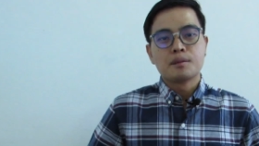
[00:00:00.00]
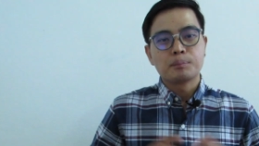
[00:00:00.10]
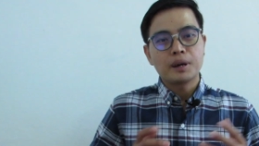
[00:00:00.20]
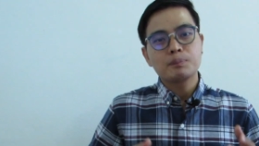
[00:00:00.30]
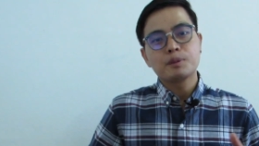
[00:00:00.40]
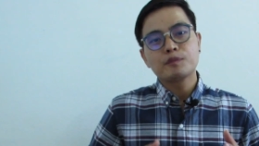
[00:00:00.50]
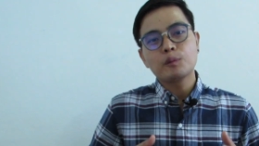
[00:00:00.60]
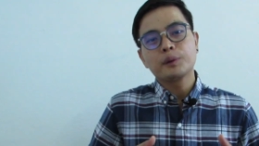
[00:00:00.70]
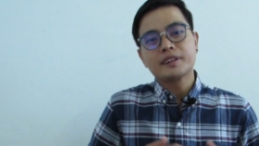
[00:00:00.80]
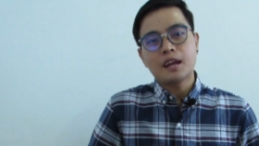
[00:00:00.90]
But before
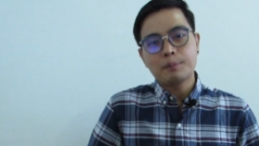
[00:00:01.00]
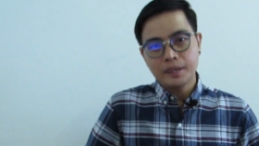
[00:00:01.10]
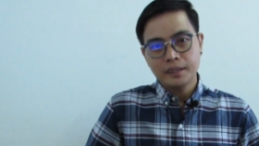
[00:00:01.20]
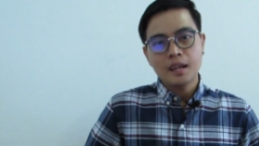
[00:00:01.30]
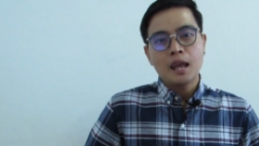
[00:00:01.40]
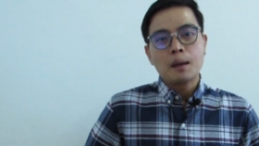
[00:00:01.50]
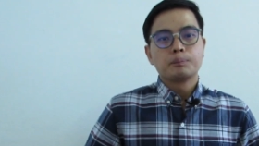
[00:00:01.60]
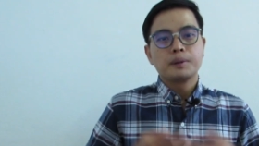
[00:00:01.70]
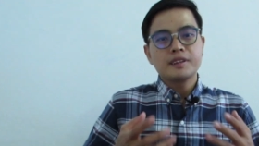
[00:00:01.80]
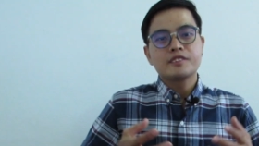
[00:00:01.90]
we dive in,
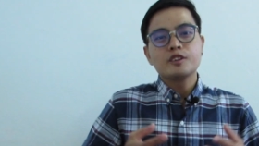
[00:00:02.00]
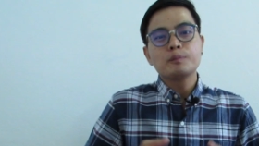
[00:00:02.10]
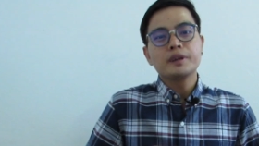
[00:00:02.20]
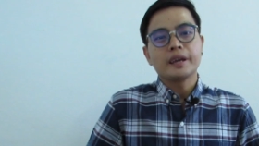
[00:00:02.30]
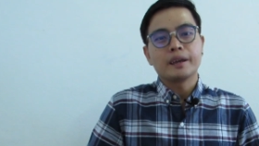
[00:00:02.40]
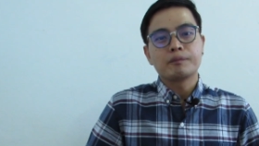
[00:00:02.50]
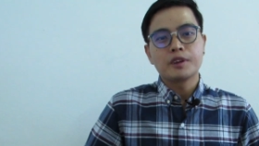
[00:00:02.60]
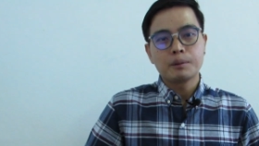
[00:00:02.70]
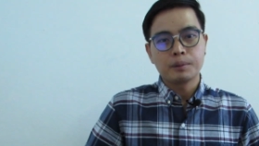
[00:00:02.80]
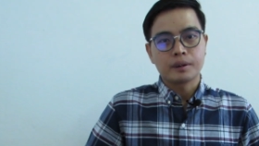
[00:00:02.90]
please do me a
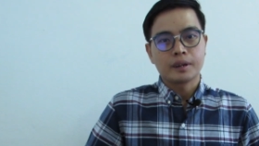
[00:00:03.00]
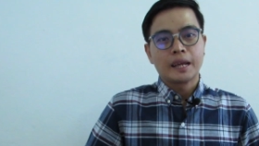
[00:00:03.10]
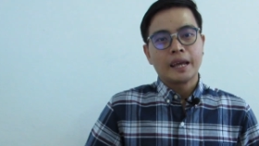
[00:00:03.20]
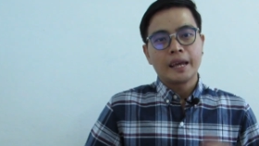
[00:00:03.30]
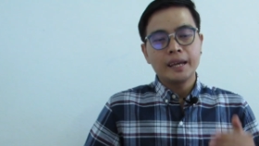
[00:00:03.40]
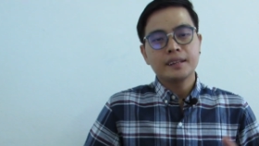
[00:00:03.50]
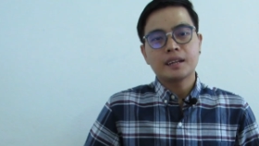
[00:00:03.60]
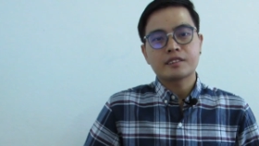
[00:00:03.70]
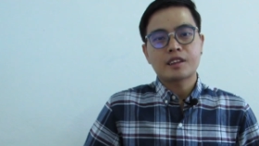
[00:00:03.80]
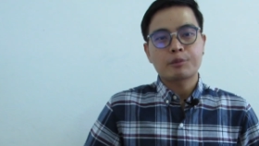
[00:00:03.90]
favor, hit
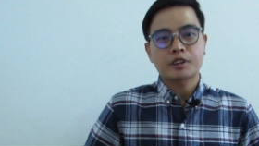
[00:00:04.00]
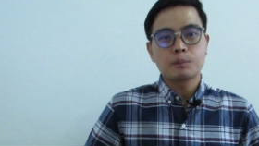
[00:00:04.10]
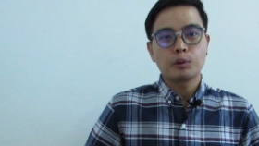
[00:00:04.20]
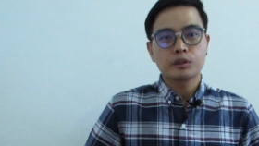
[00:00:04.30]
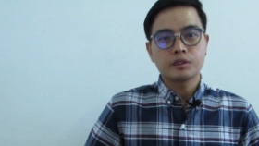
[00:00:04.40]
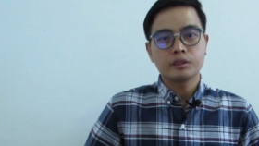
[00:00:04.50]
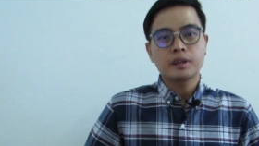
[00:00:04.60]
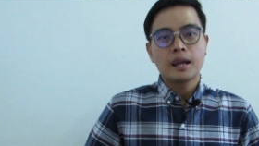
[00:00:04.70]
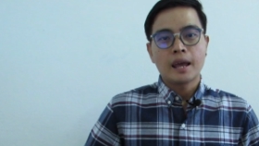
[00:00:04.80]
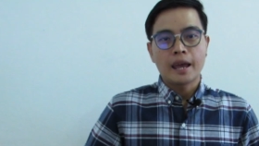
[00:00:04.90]
that subscribe button
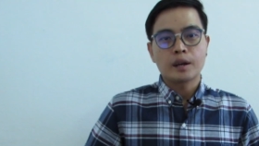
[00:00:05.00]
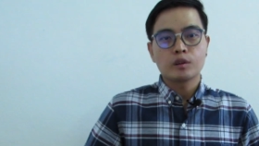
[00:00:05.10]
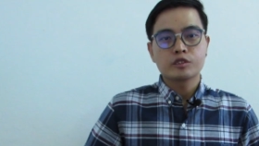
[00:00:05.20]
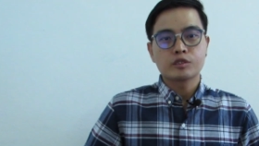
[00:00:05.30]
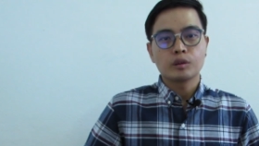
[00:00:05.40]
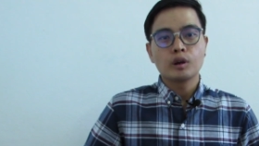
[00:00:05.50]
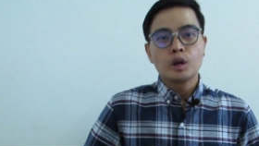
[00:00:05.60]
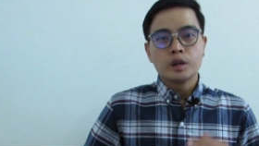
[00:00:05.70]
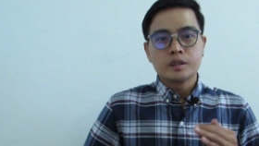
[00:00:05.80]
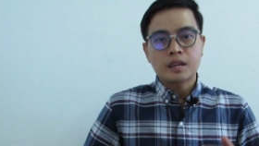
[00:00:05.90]
and
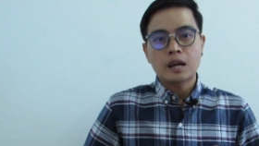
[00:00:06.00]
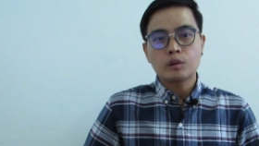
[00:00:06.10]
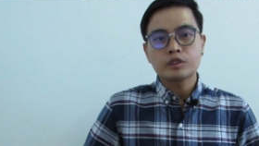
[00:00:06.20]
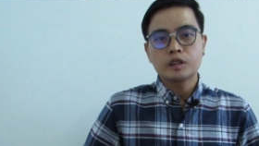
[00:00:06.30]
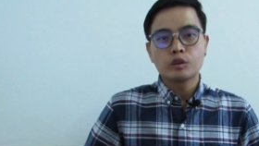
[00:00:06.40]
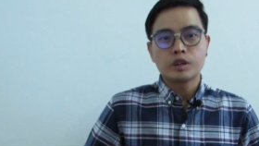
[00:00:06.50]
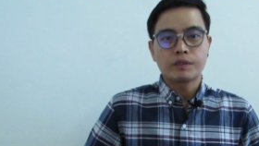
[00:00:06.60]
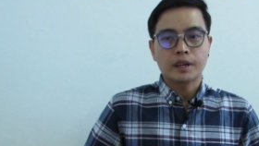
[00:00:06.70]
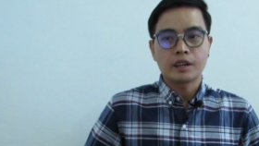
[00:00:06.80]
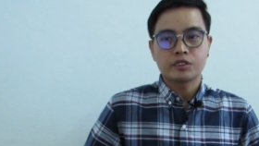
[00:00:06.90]
also turn on the
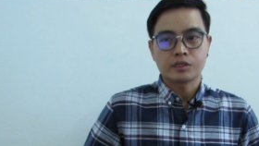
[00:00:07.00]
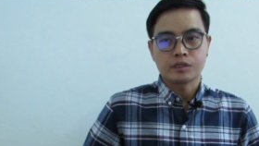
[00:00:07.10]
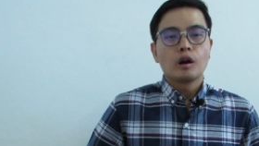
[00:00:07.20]
notifications.